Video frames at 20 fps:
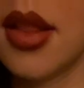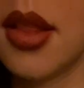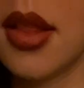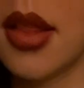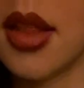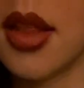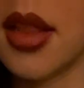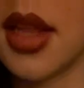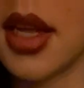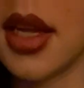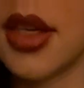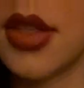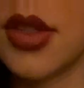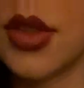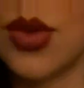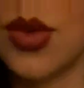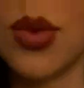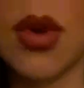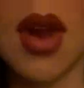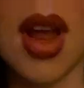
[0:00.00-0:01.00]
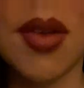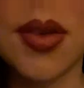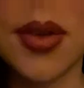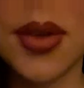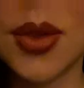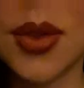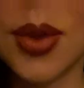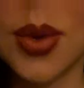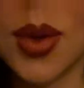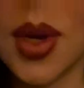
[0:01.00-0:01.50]
the thing is, you never
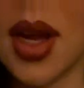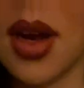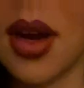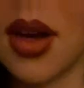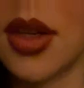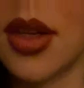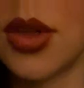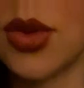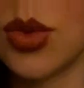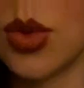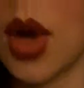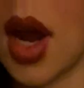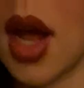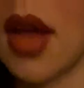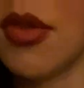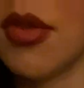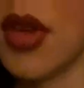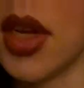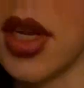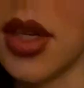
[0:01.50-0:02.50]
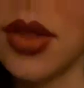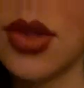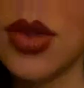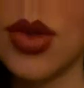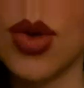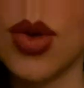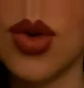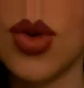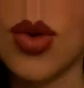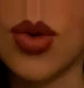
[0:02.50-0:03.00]
do it on a dry face.
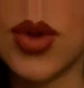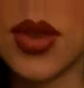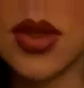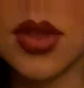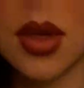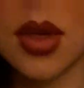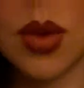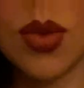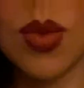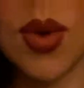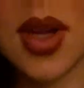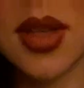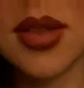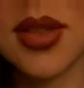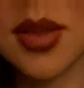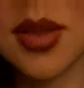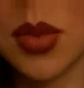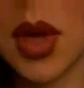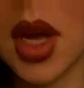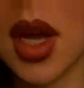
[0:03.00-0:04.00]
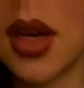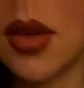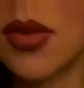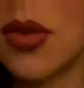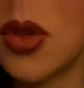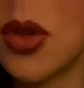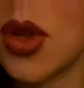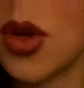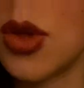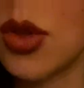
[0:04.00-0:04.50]
You're always going to want some kind of
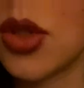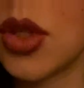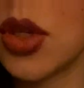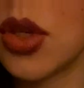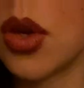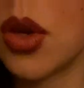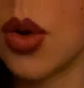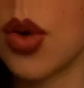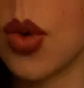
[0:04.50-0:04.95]
lotion